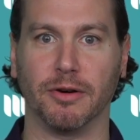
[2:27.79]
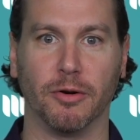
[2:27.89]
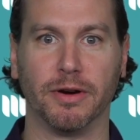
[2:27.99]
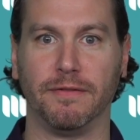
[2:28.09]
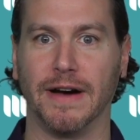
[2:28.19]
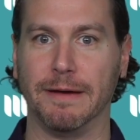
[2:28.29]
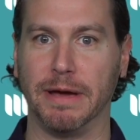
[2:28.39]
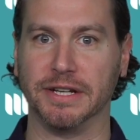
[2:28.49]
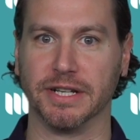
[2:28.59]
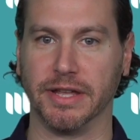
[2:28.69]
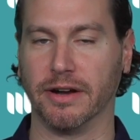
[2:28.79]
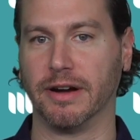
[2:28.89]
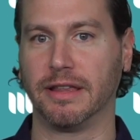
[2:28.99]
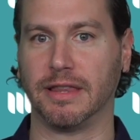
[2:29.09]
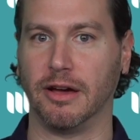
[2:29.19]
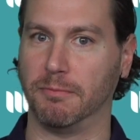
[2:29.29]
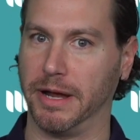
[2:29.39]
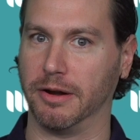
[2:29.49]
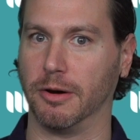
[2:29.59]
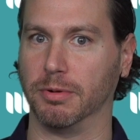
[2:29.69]
the only five pages on the internet, they
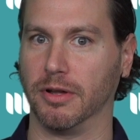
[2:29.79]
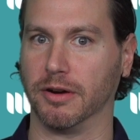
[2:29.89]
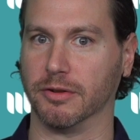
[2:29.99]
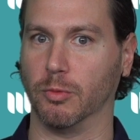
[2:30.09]
might all belong